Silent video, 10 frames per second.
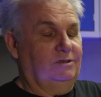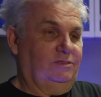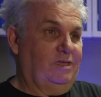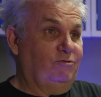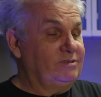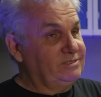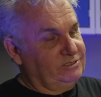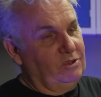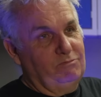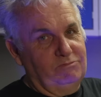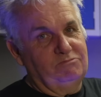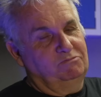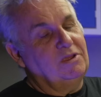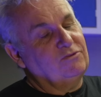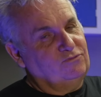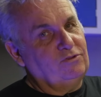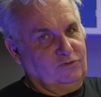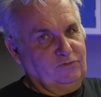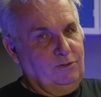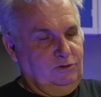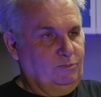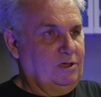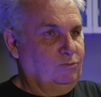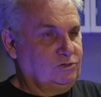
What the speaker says: There is some mag fronts floating about,